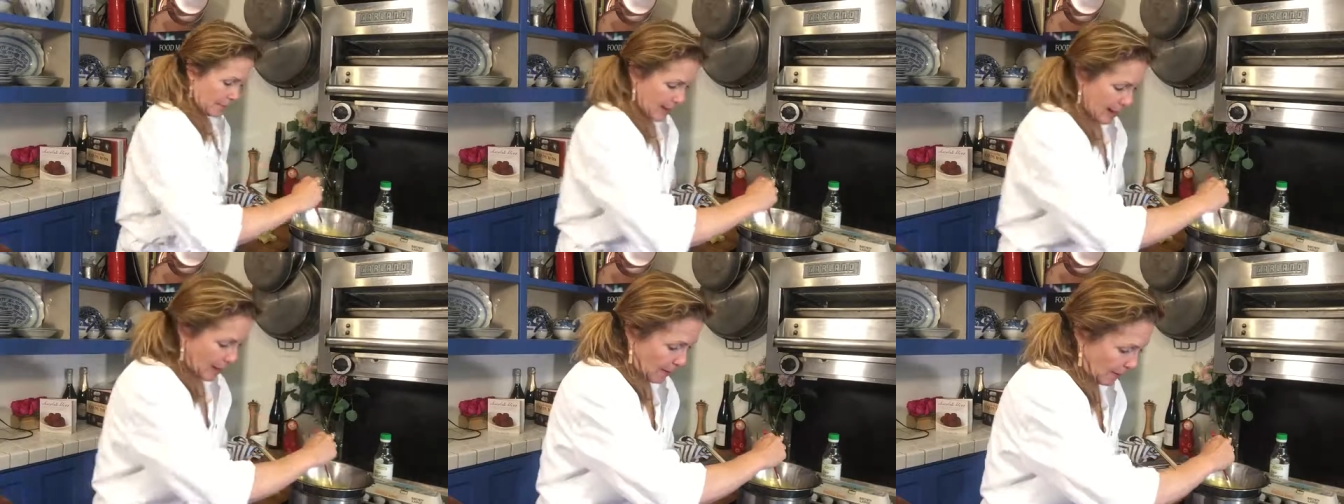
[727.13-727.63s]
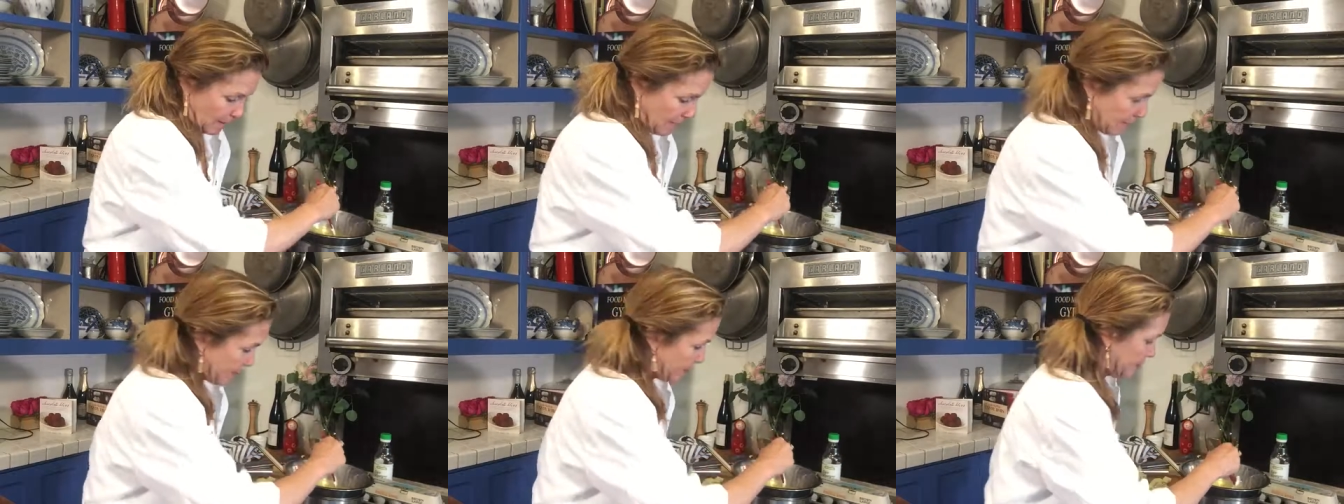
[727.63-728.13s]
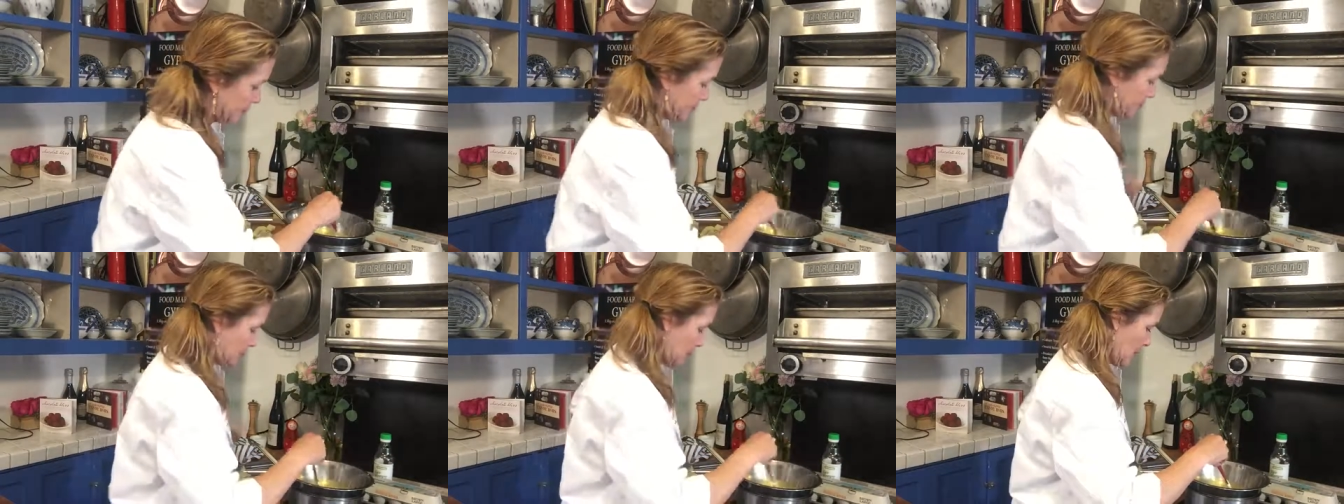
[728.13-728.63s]
Now,
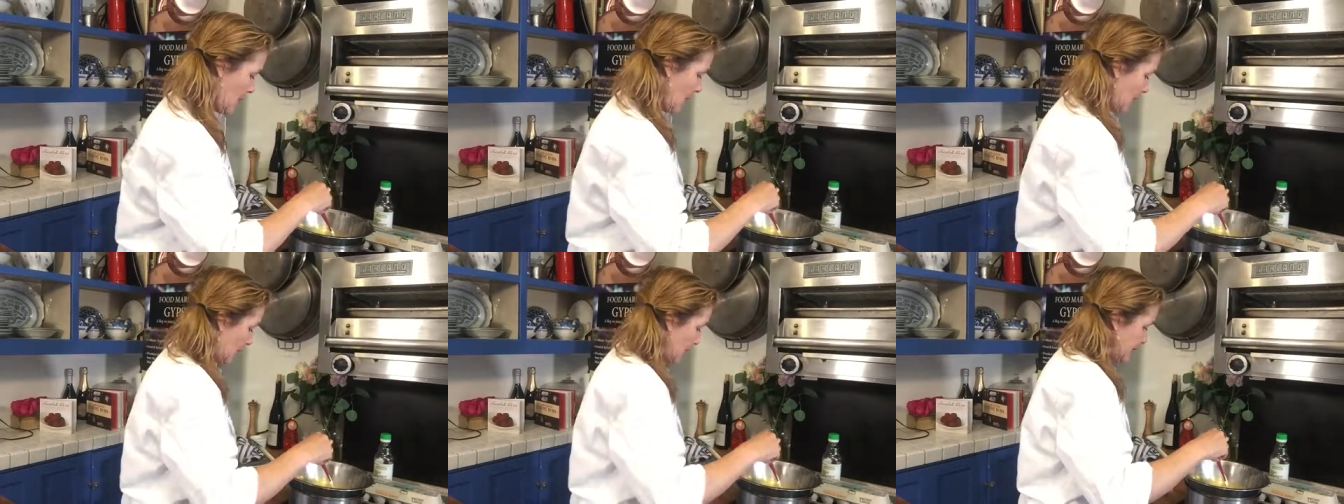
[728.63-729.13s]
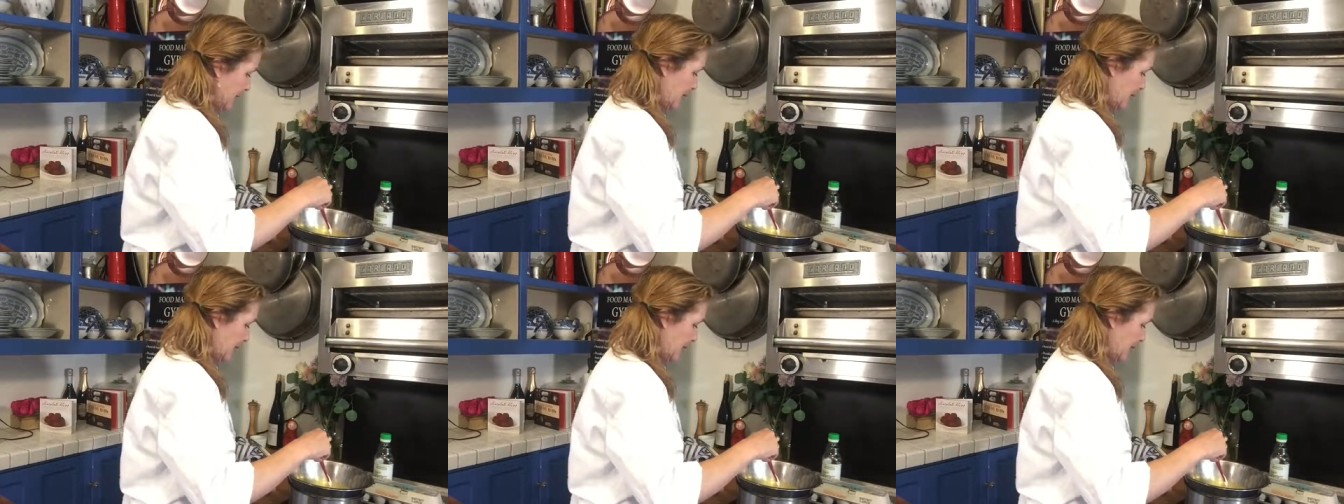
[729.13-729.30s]
I'm going to